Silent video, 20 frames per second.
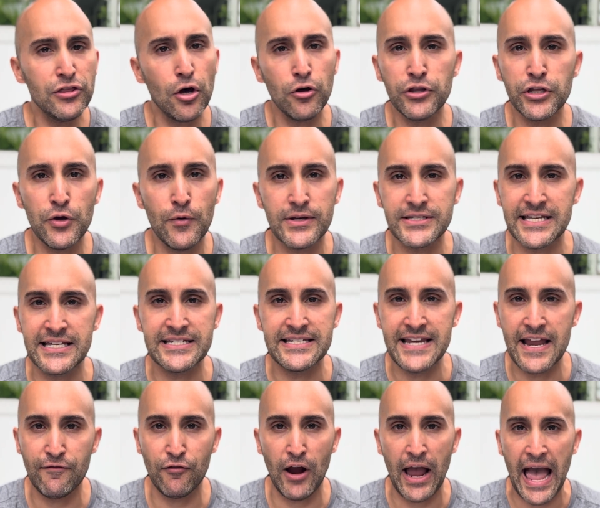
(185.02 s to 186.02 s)
though the U.S. has
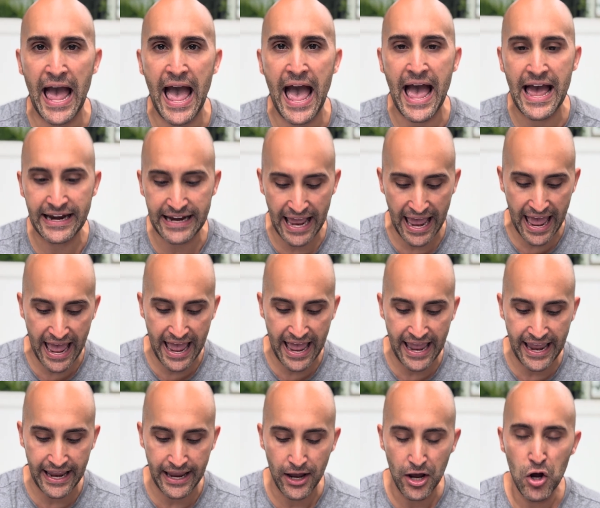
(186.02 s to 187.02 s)
never had
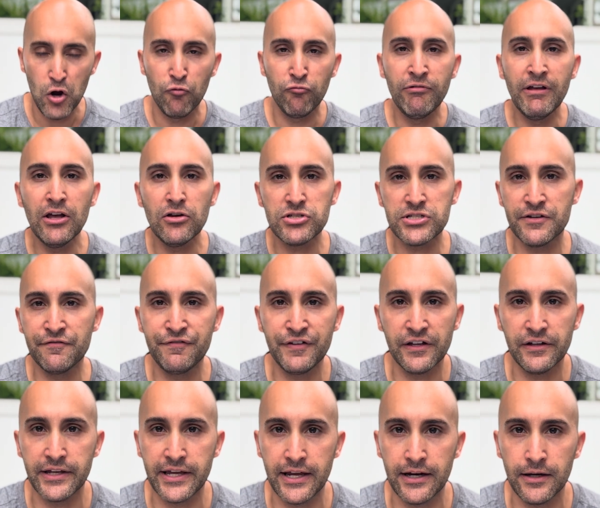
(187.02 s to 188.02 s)
a real
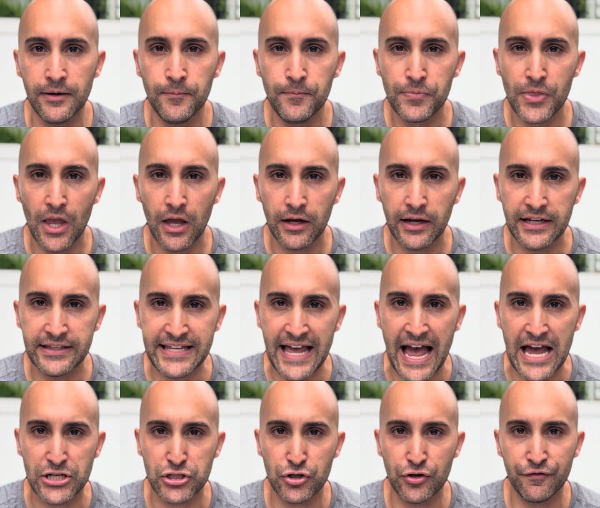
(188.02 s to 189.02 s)
civilian
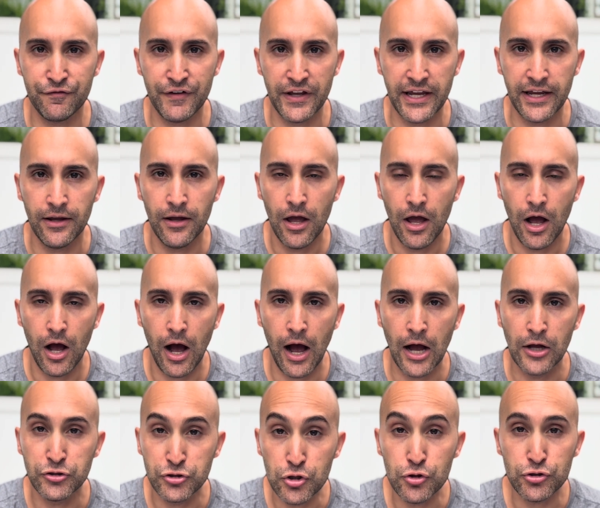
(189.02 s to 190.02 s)
catastrophe
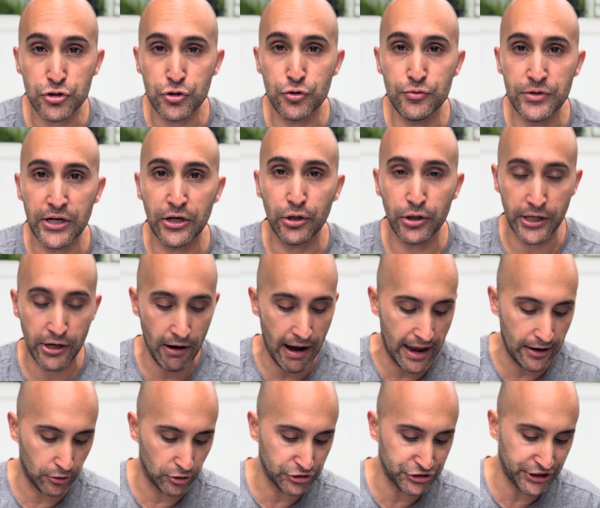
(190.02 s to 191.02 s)
due to nuclear
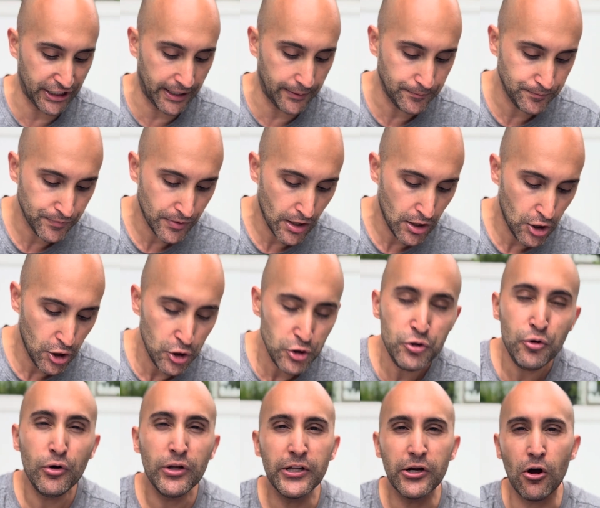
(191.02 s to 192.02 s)
energy.
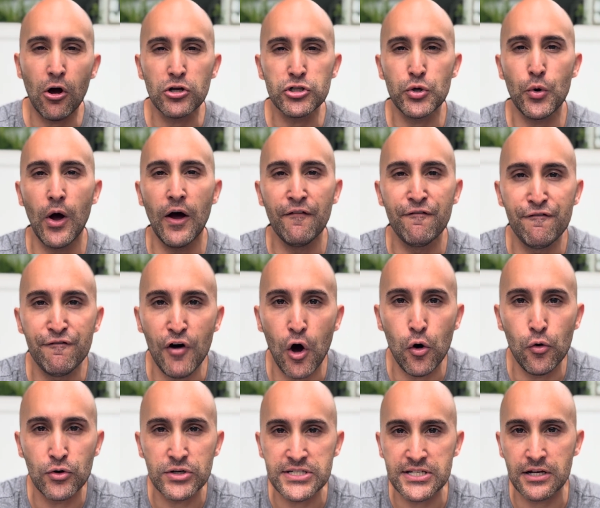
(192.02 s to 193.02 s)
Nuclear also
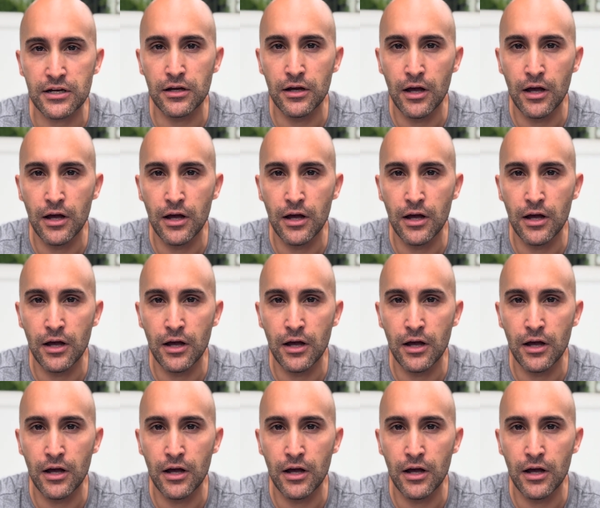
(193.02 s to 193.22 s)
evokes